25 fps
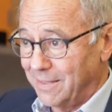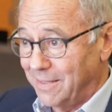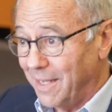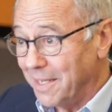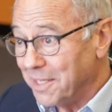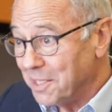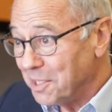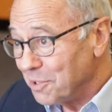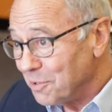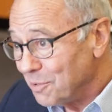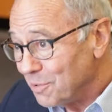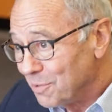
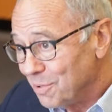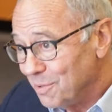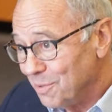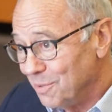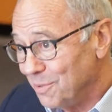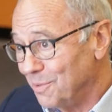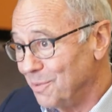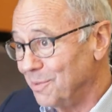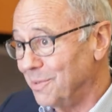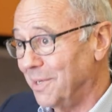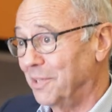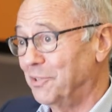taken
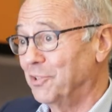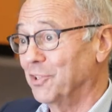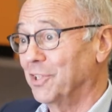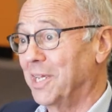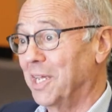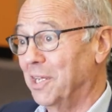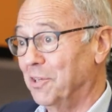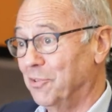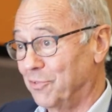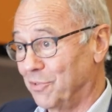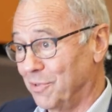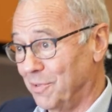to
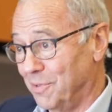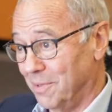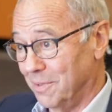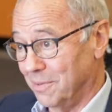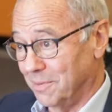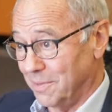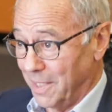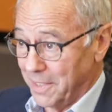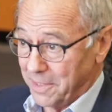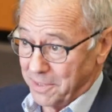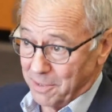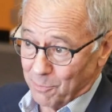
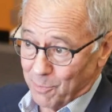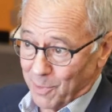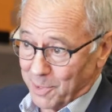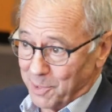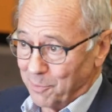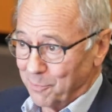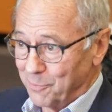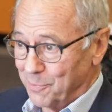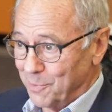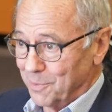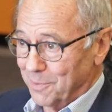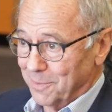educational, like the
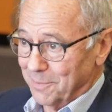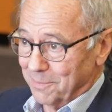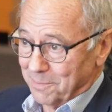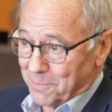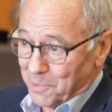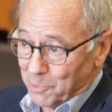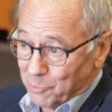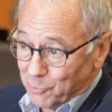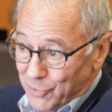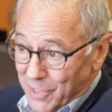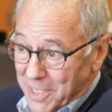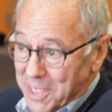wonderful
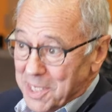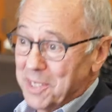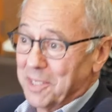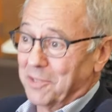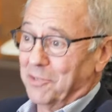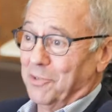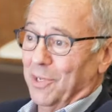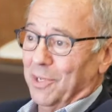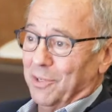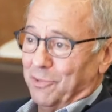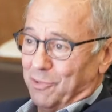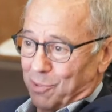museum,
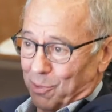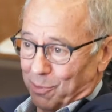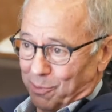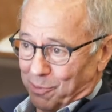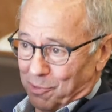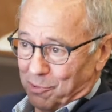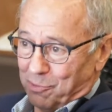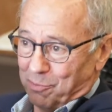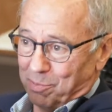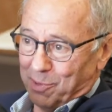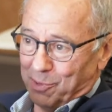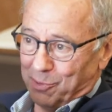
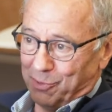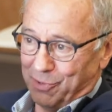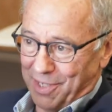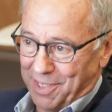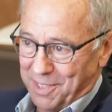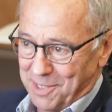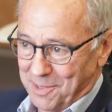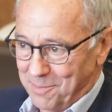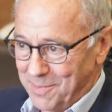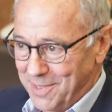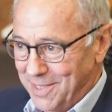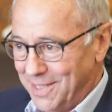children's
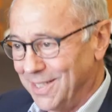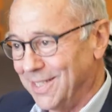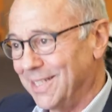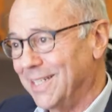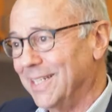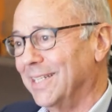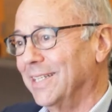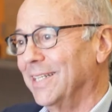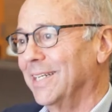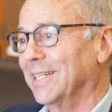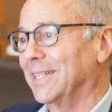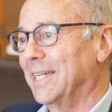museum in
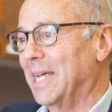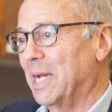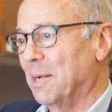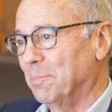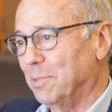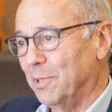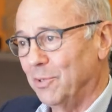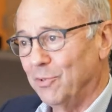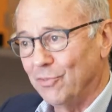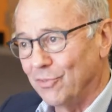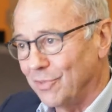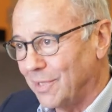
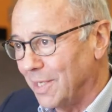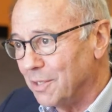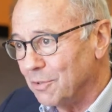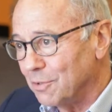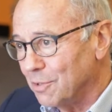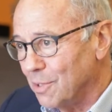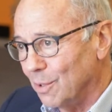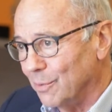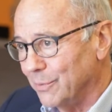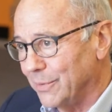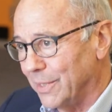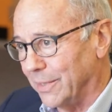Indianapolis, they
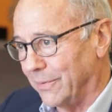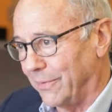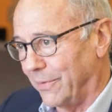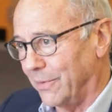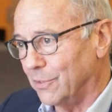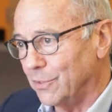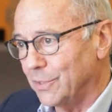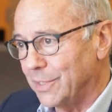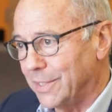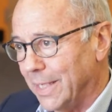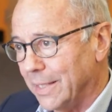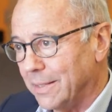don't go there. They
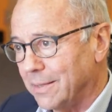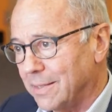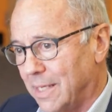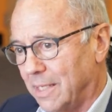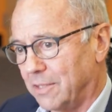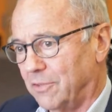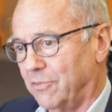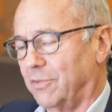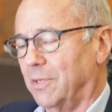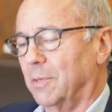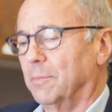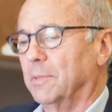don't get
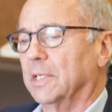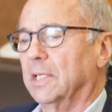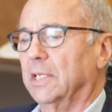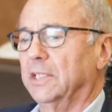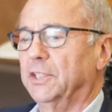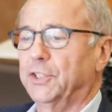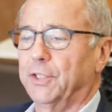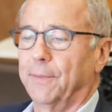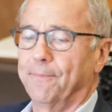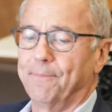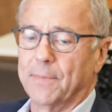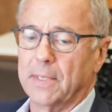that
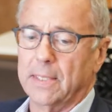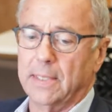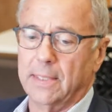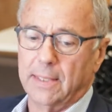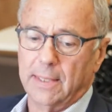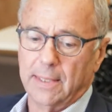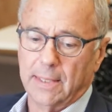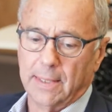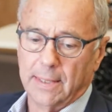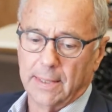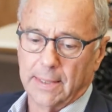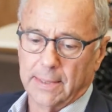stimulation.
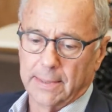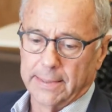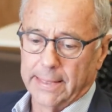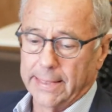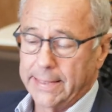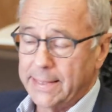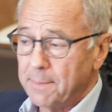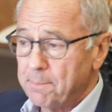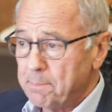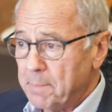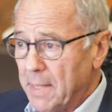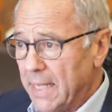
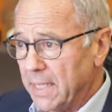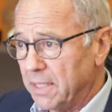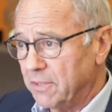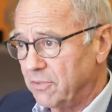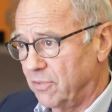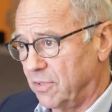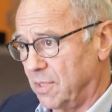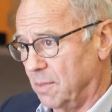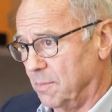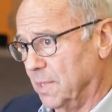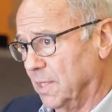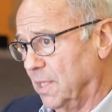They get bad
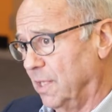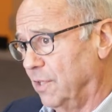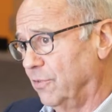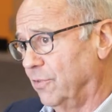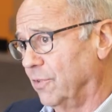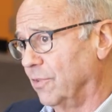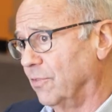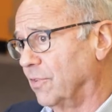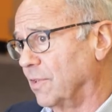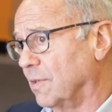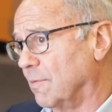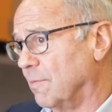
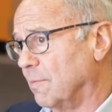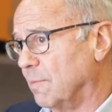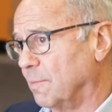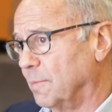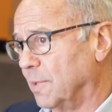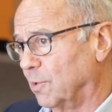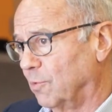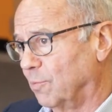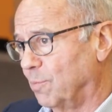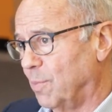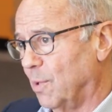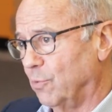stimulation, some of
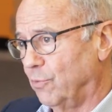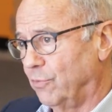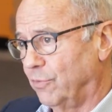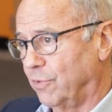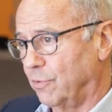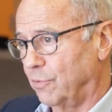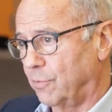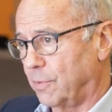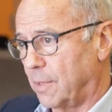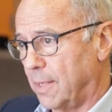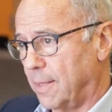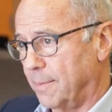them exposed
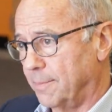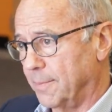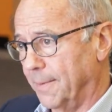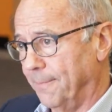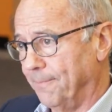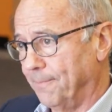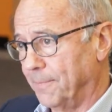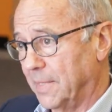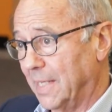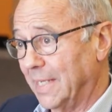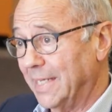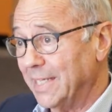to trauma.
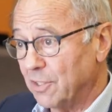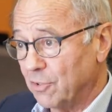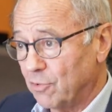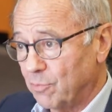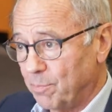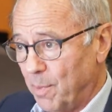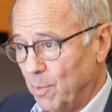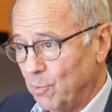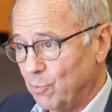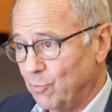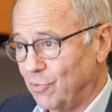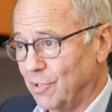They get
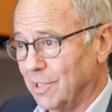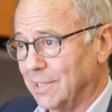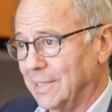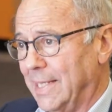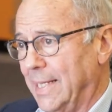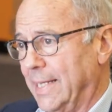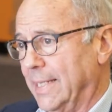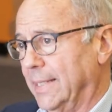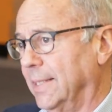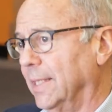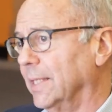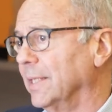exposed to
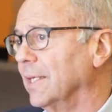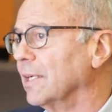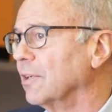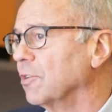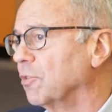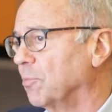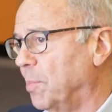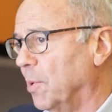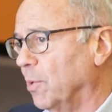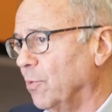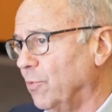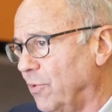lead. They get
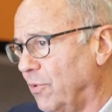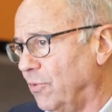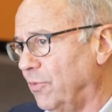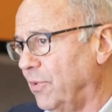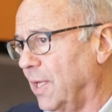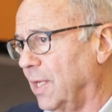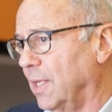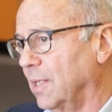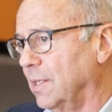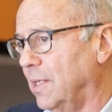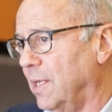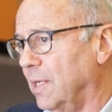exposed to
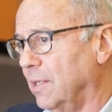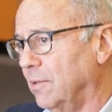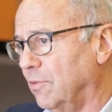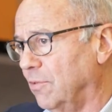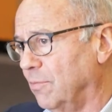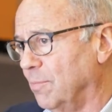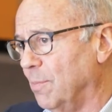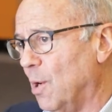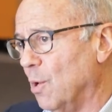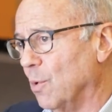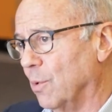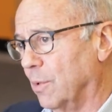secondhand
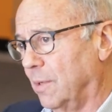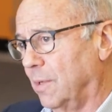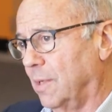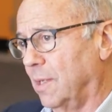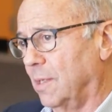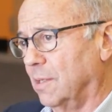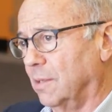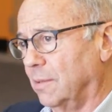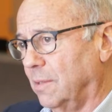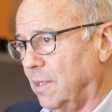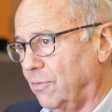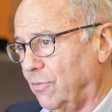smoke.
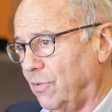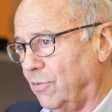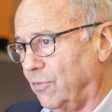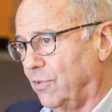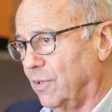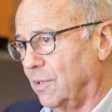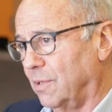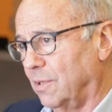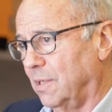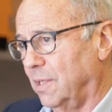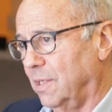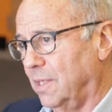They don't
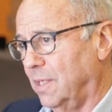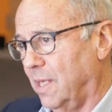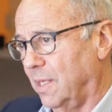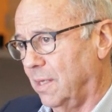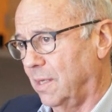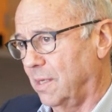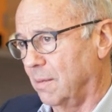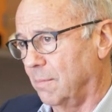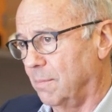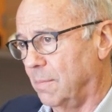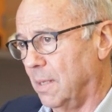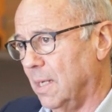necessarily
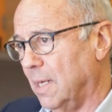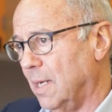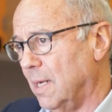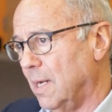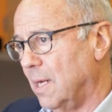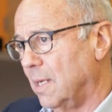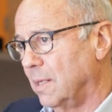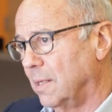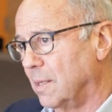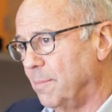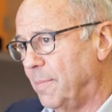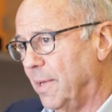get the,
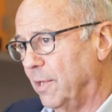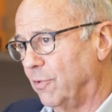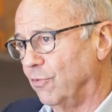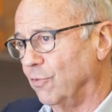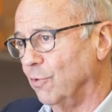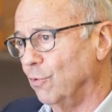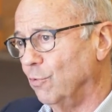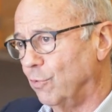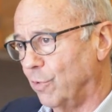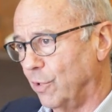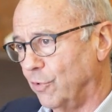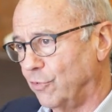the
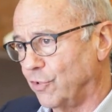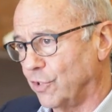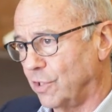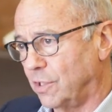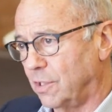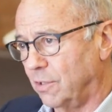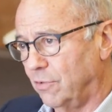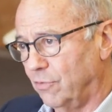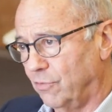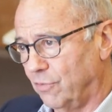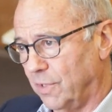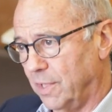best
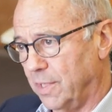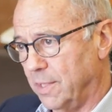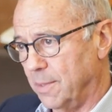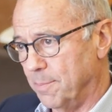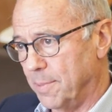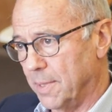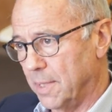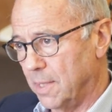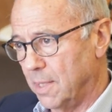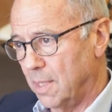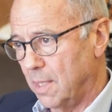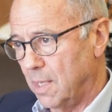nutrition and
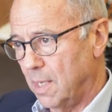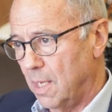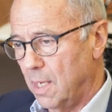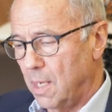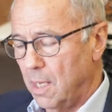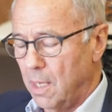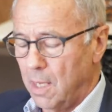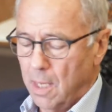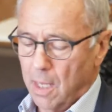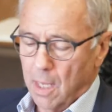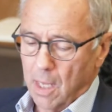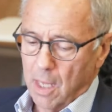sleep.
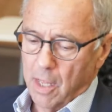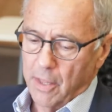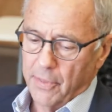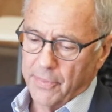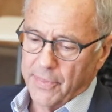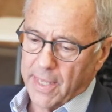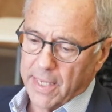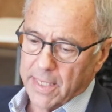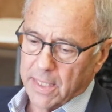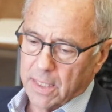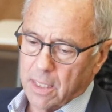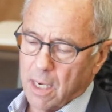
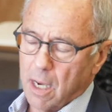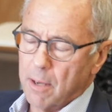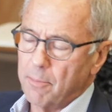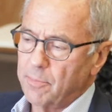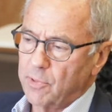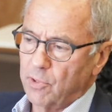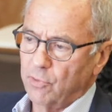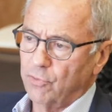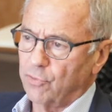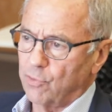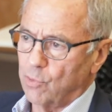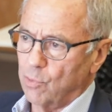They come
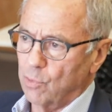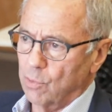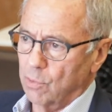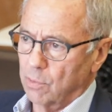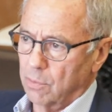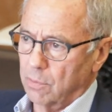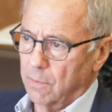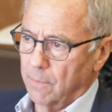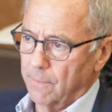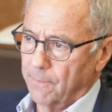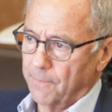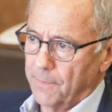to
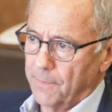school